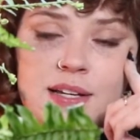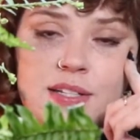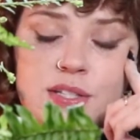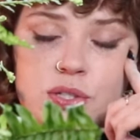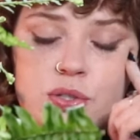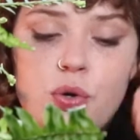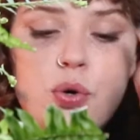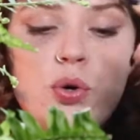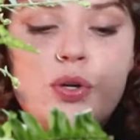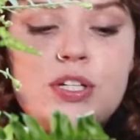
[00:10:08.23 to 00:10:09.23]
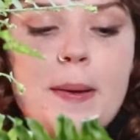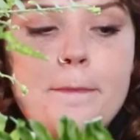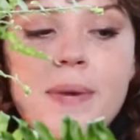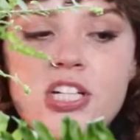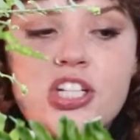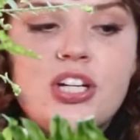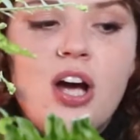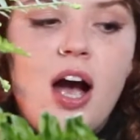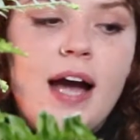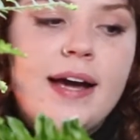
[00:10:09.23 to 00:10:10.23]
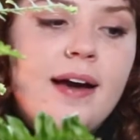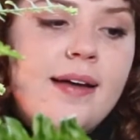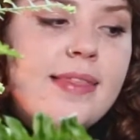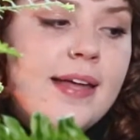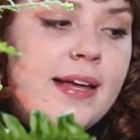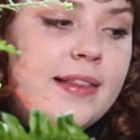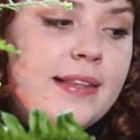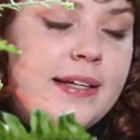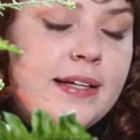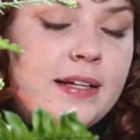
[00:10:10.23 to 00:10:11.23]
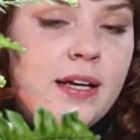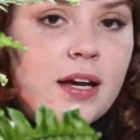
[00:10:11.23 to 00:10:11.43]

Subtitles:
scored much higher than the